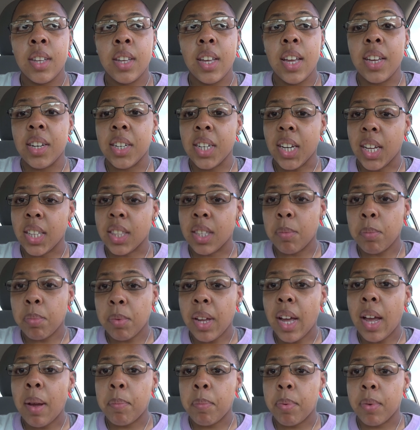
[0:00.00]
and not the
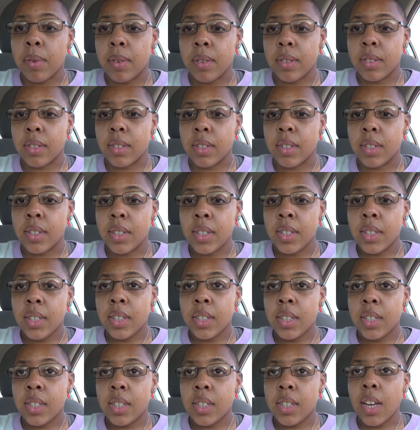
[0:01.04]
black person.
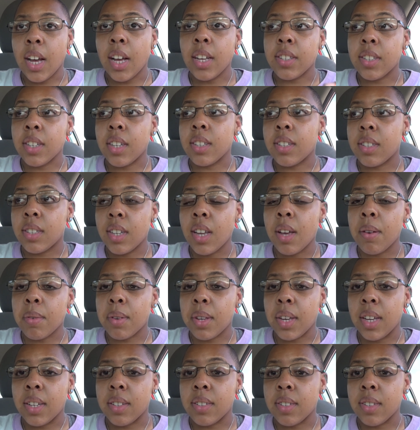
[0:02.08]
I say some
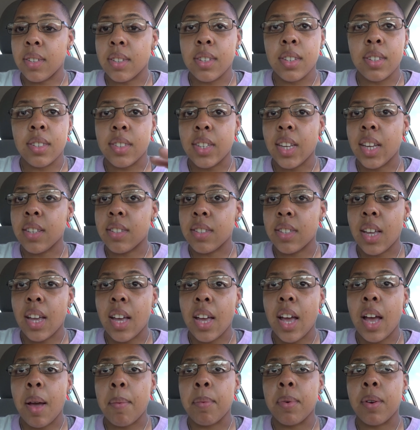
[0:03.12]
cases, because that's
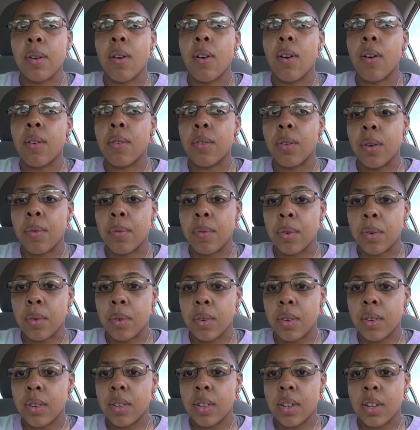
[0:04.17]
not happening all over
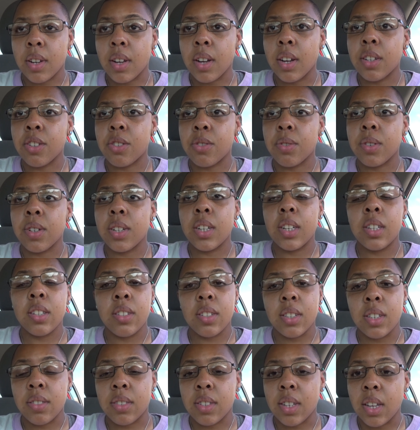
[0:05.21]
the country.
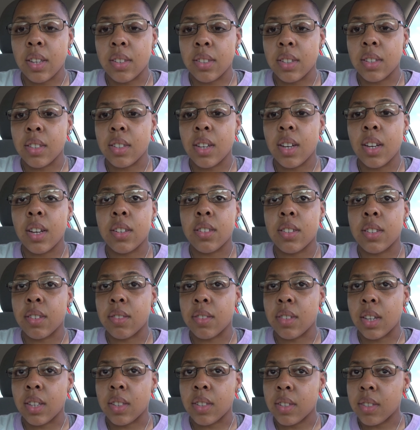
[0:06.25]
Sometimes it does,
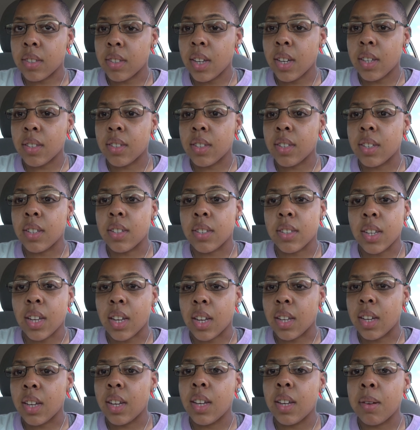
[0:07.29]
sometimes it doesn't. It's like
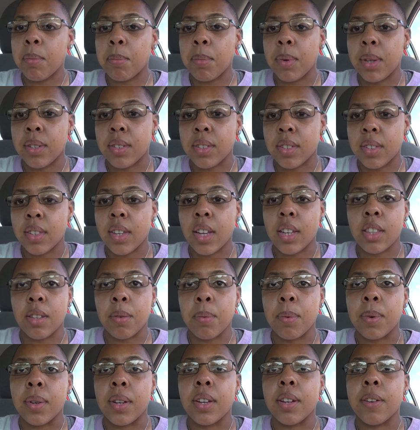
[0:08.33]
a hit and miss like
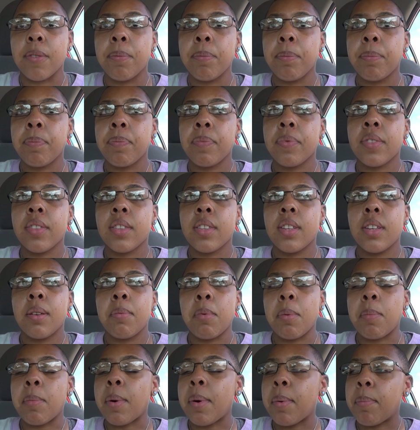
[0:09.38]
the wind.
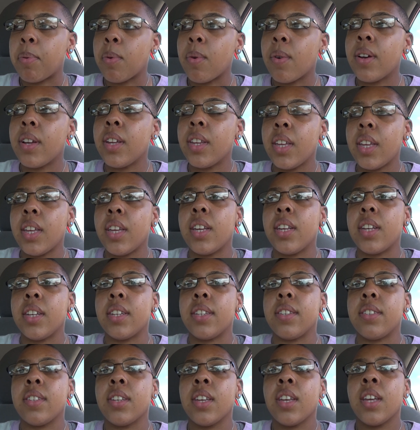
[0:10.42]
But my point
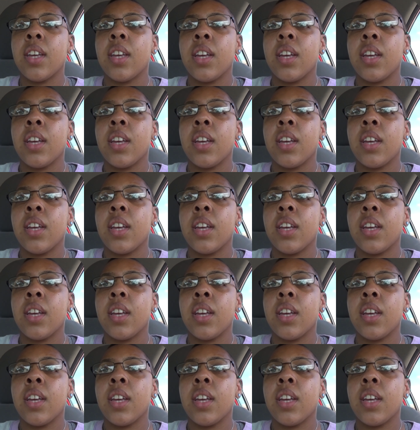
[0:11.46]
is,